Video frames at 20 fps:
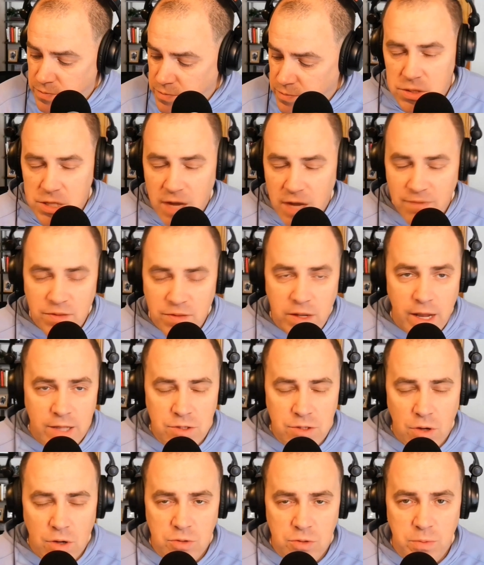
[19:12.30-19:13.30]
Safety
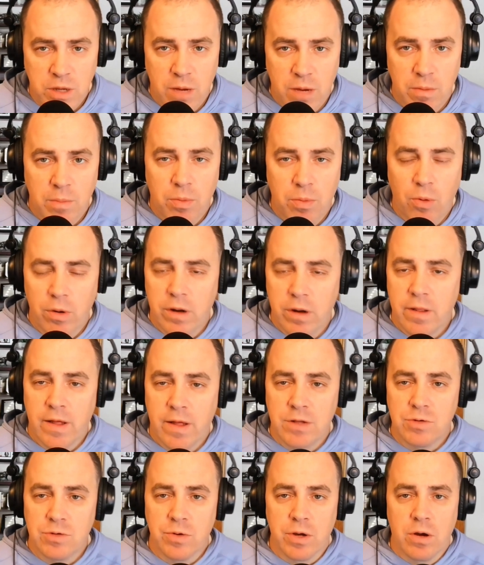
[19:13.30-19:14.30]
nets also become important in
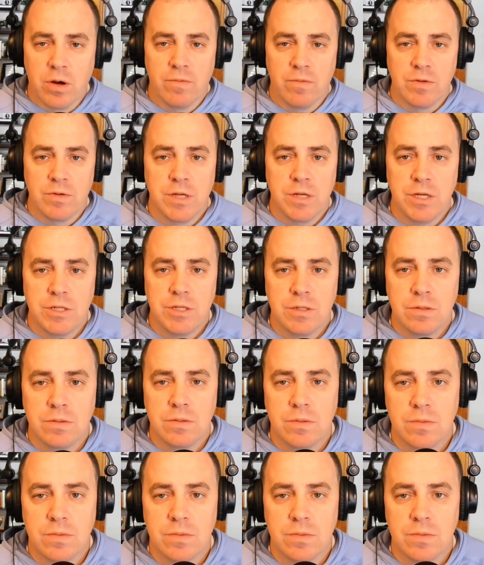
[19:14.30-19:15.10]
that joint conversation.